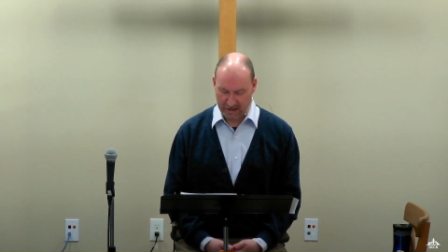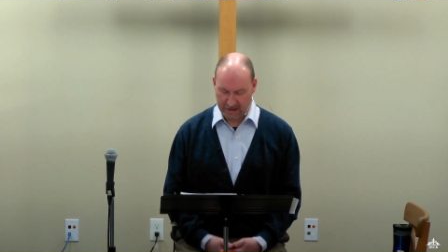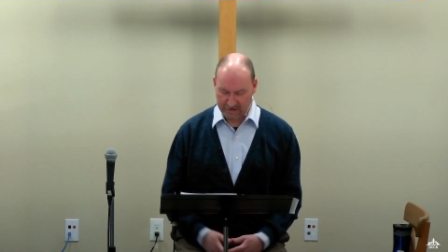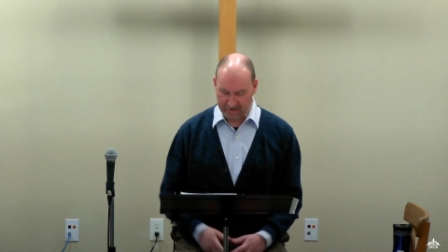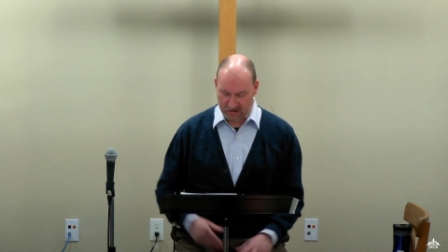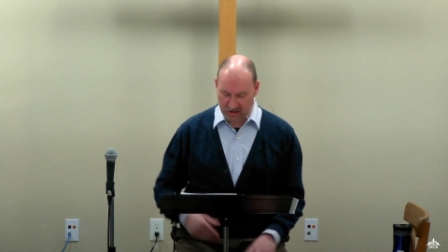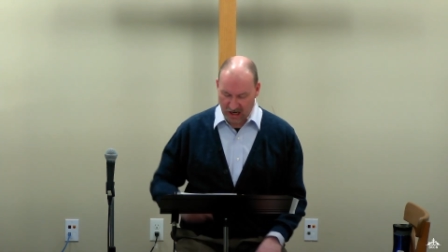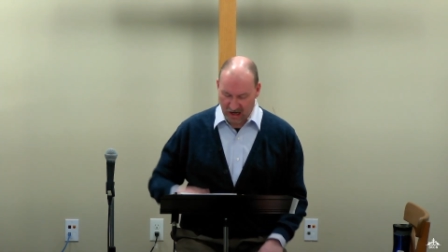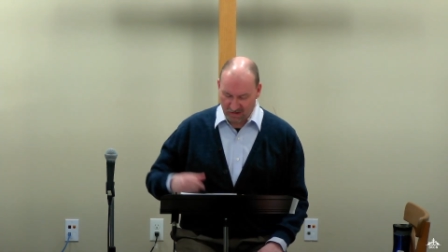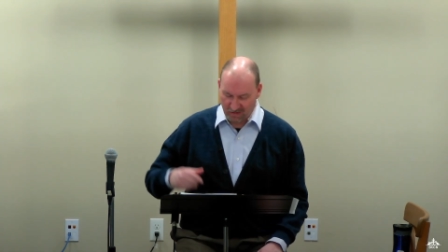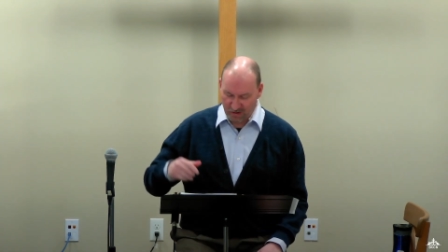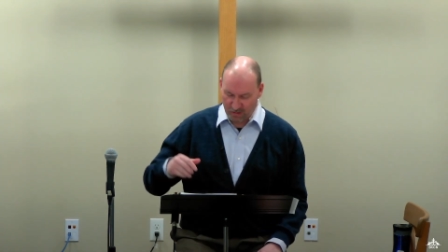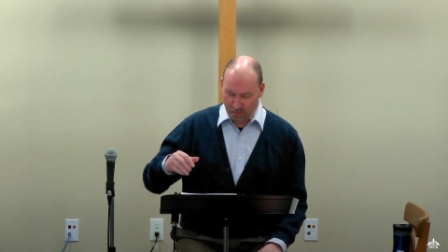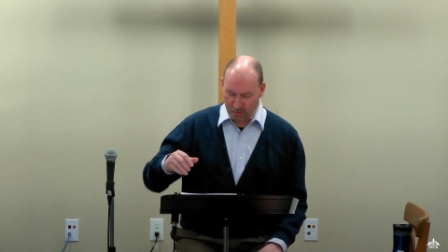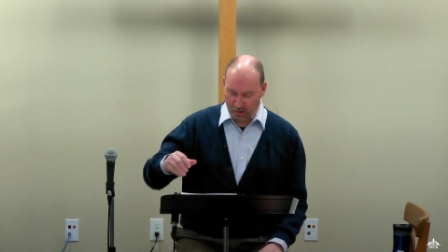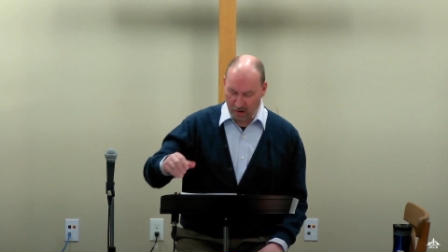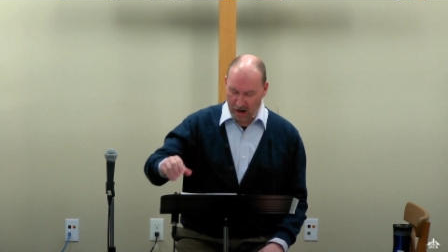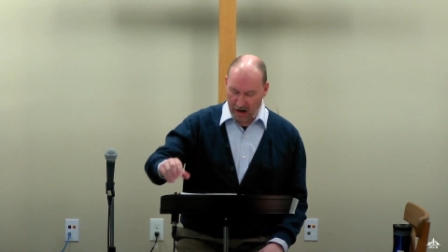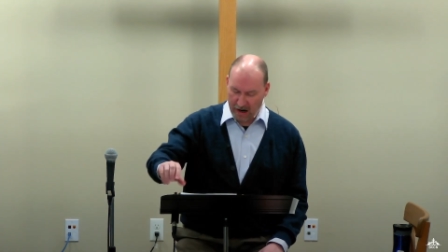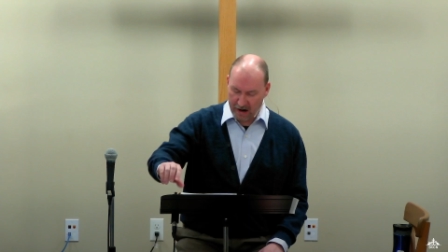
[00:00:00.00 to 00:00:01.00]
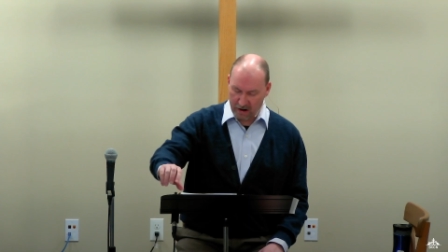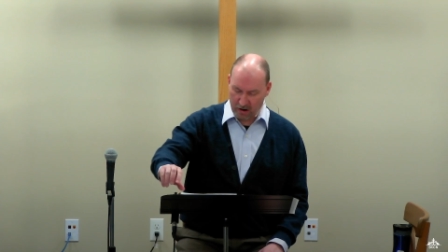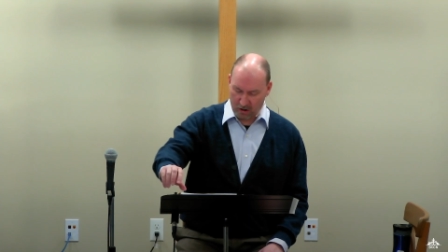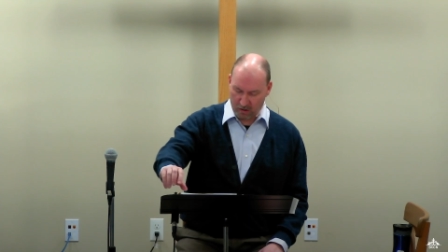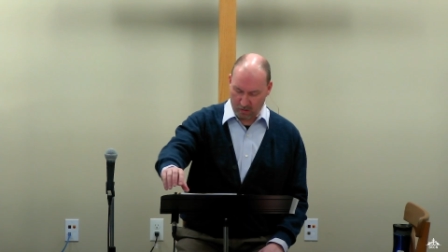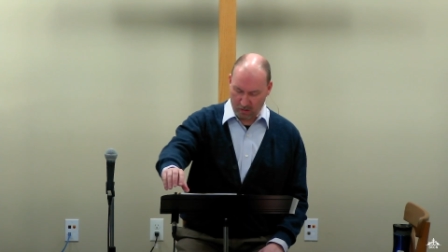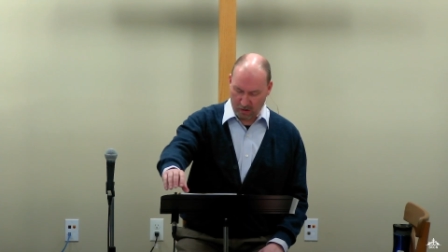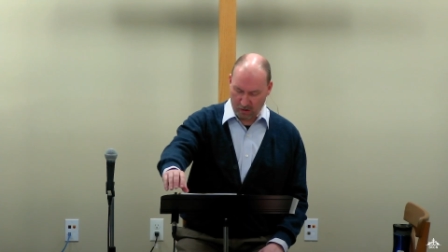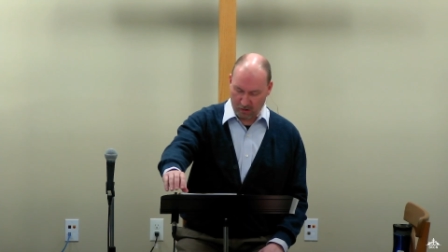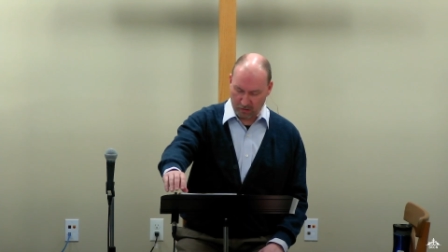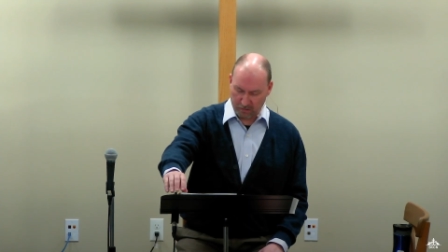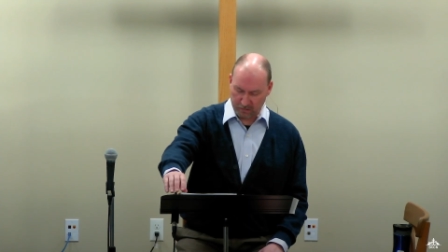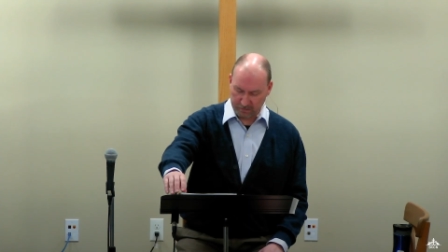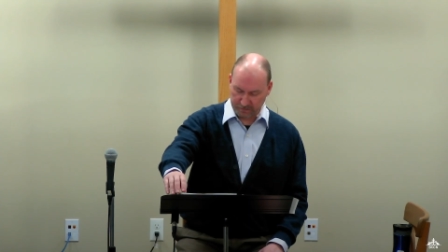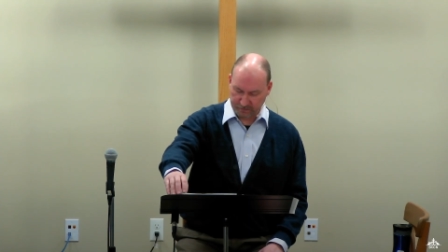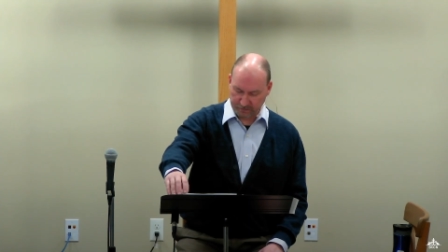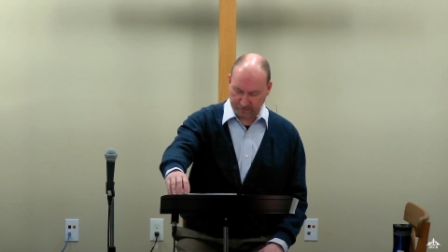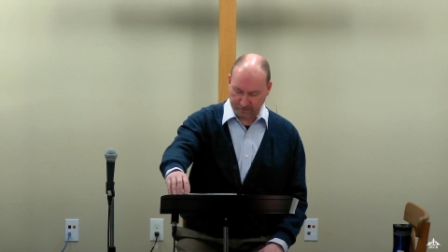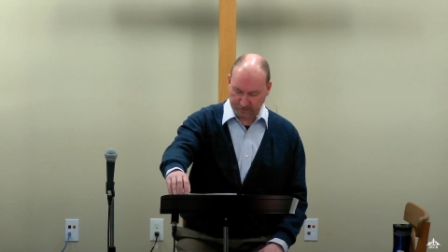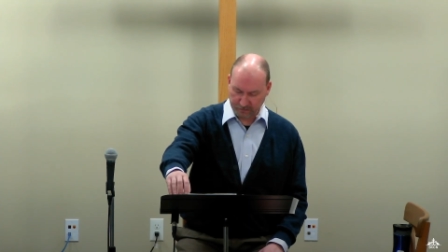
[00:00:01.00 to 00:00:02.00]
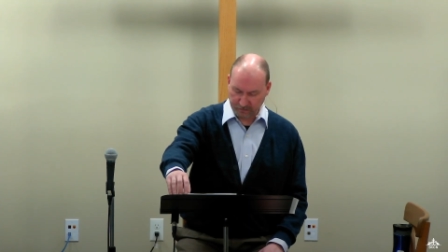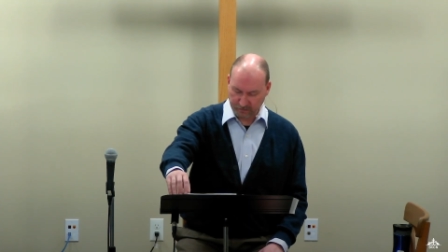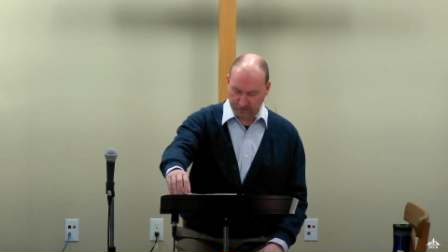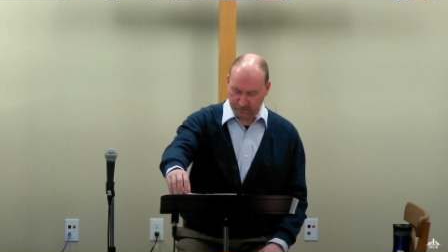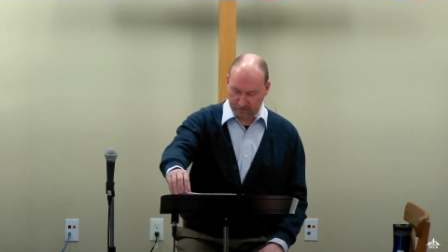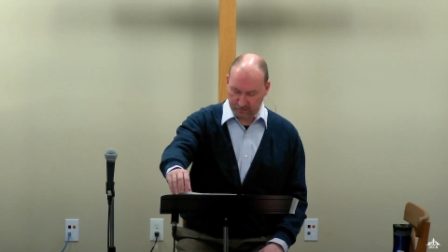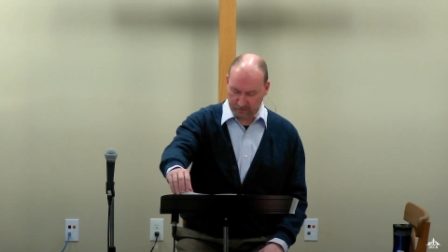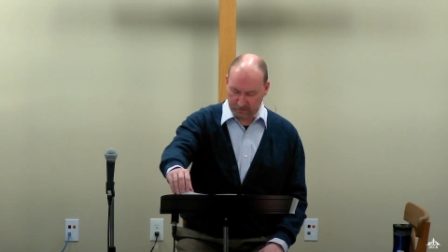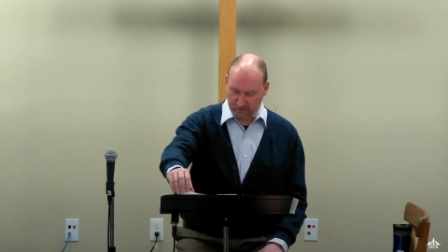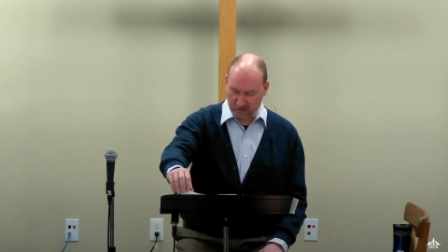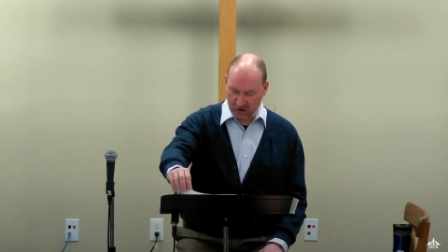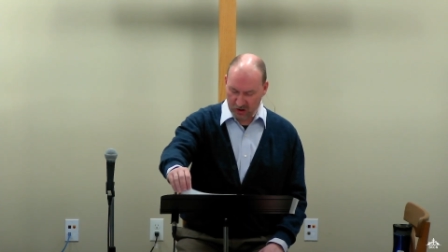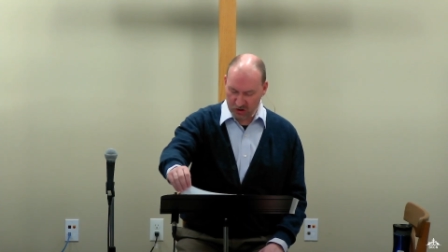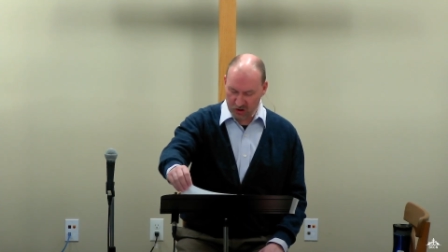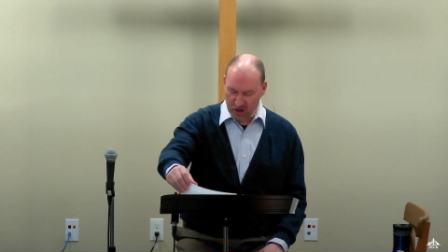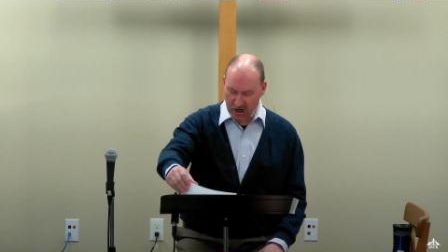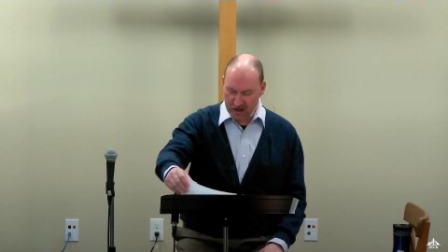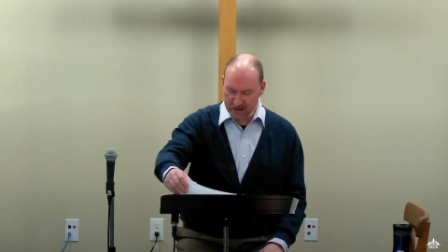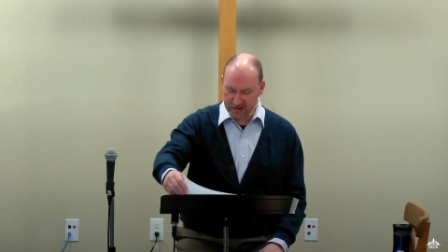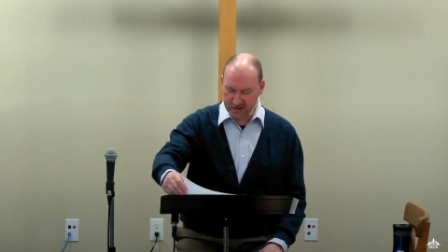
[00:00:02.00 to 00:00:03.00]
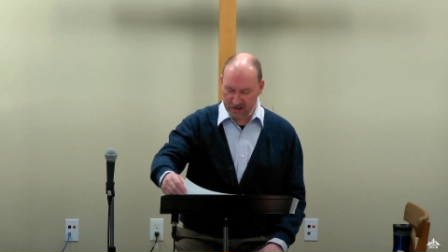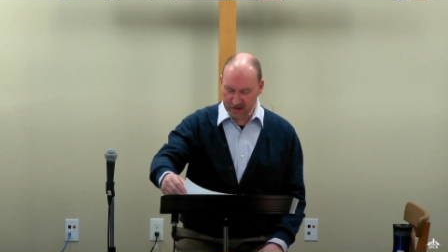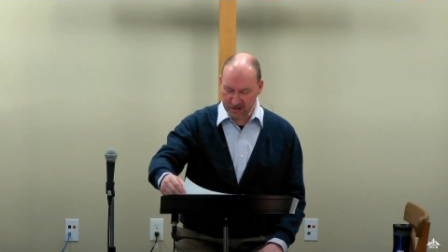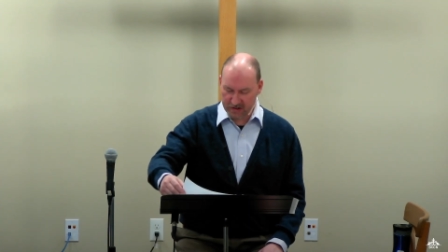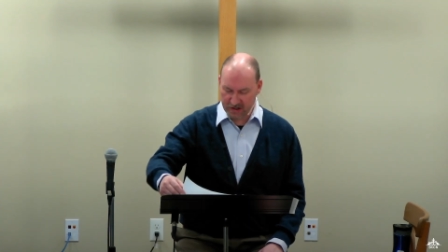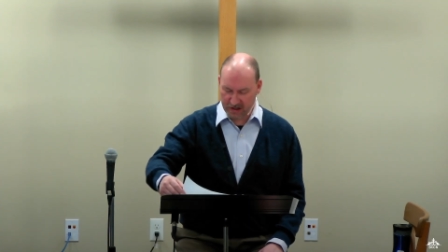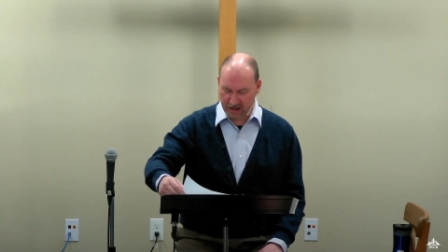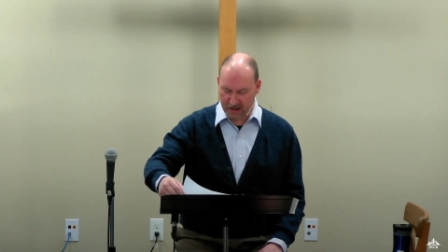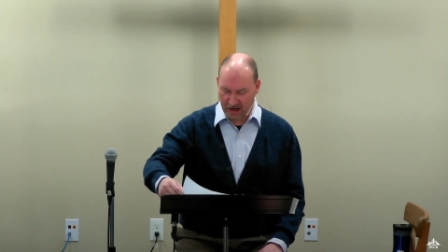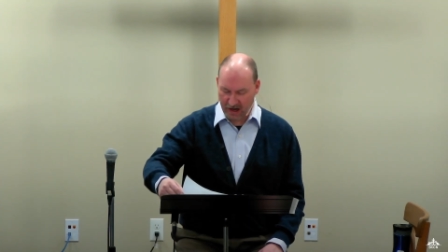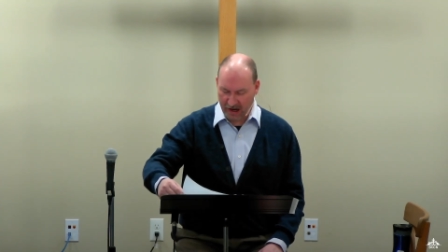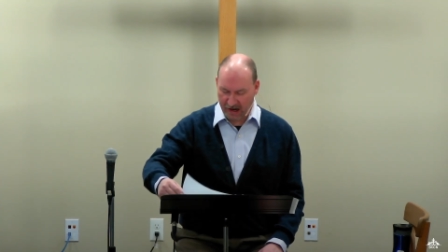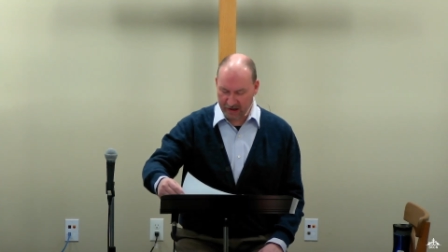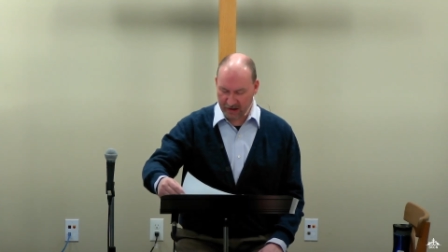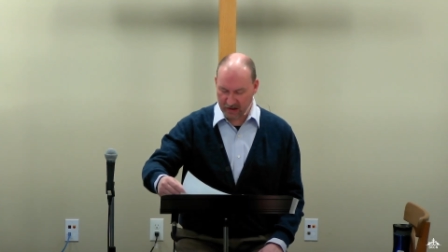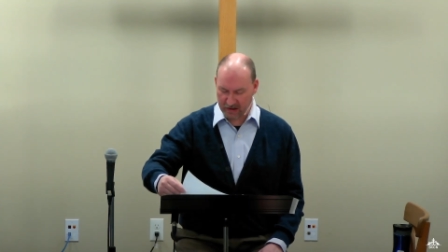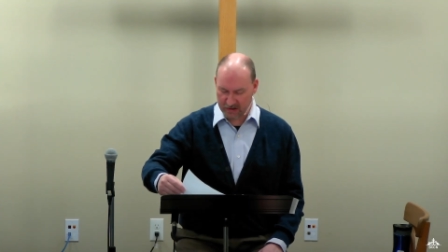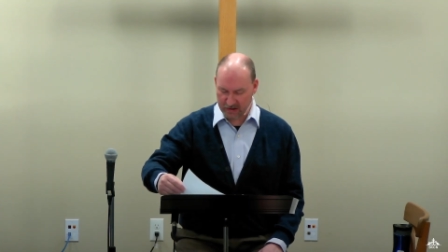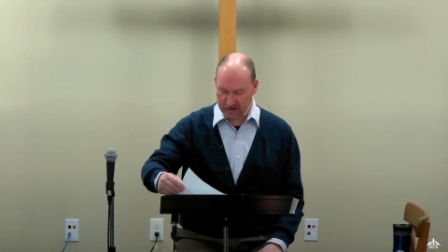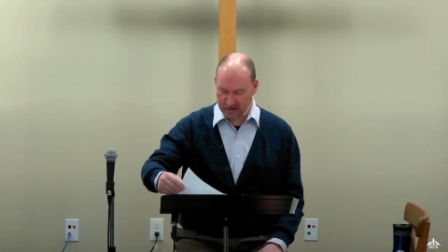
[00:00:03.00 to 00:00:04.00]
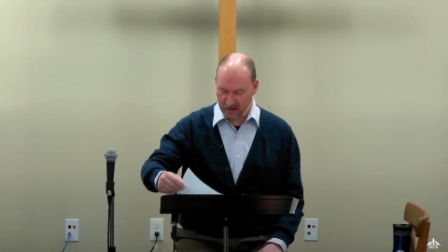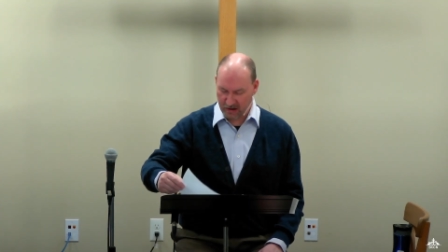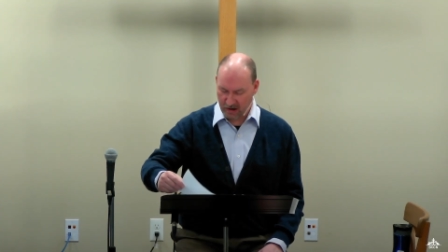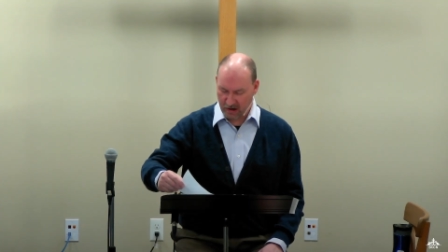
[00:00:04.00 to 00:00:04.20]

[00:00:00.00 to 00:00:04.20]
David Prior wrote, Justice and kindness